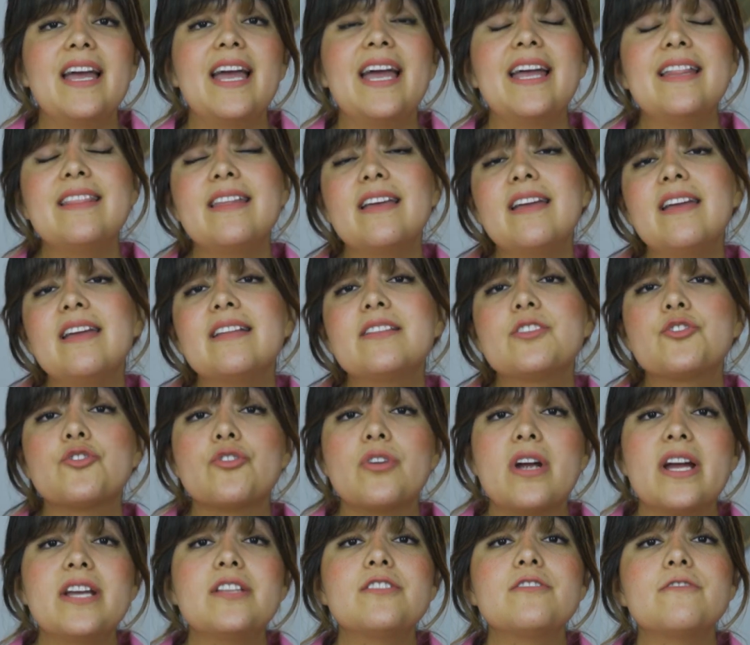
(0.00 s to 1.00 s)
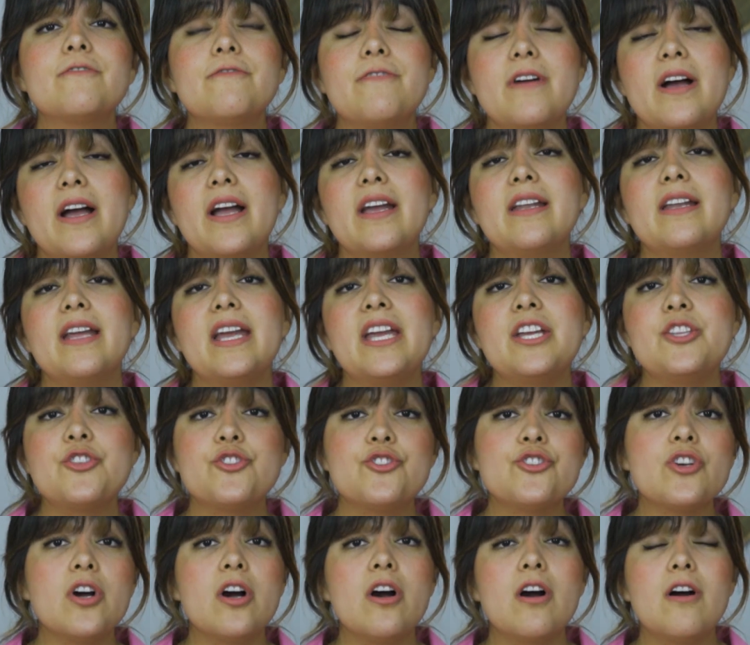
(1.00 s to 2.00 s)
and they try to find a
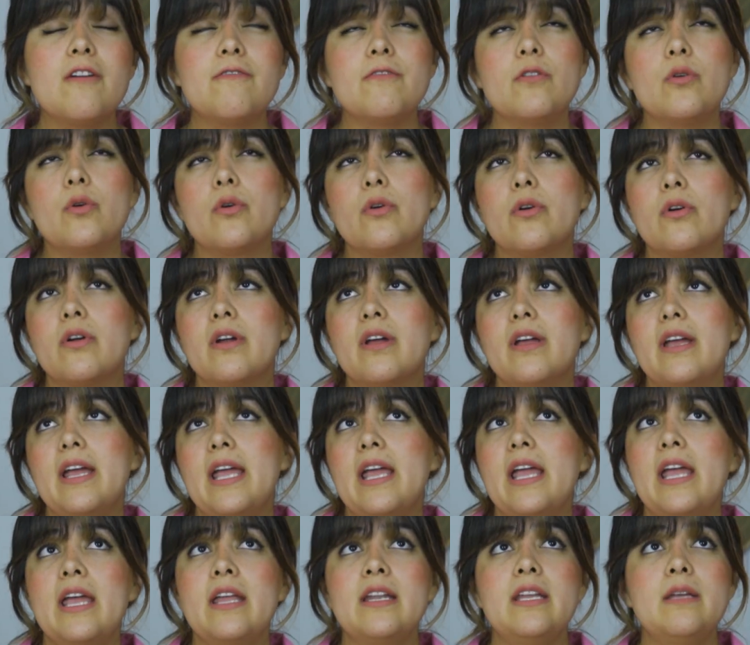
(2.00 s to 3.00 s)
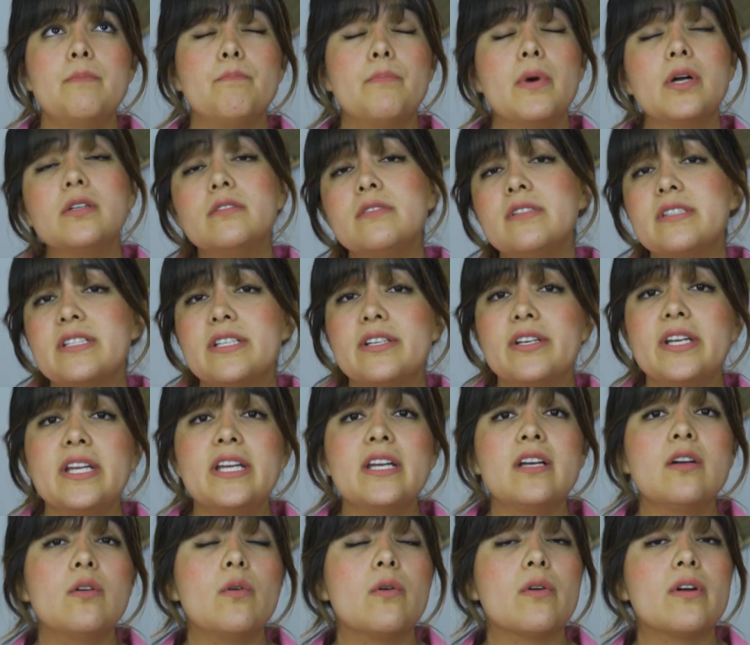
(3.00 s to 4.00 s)
job or any
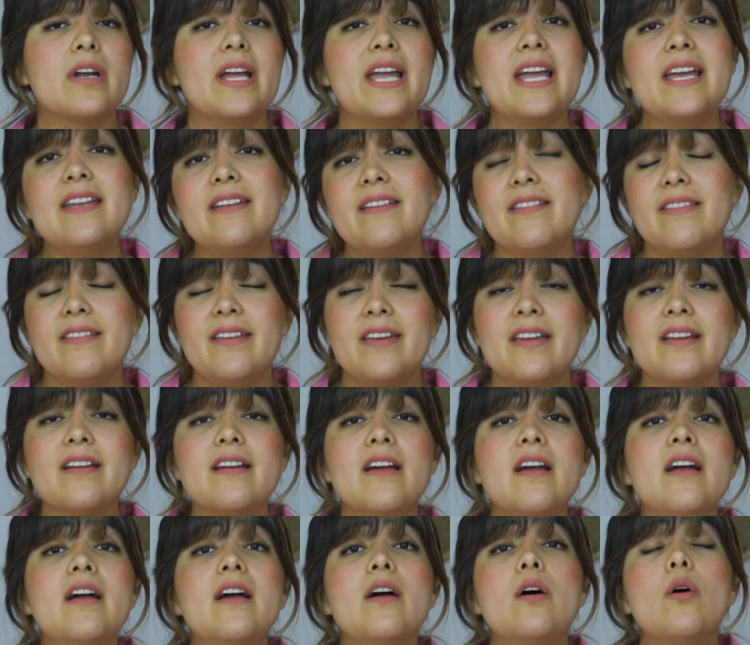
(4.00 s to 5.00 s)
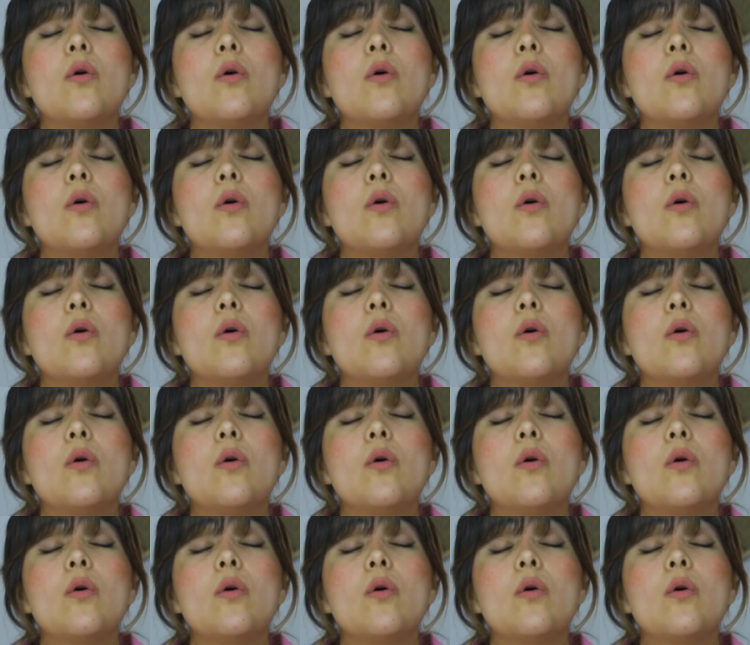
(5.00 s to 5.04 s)
volunteering or anything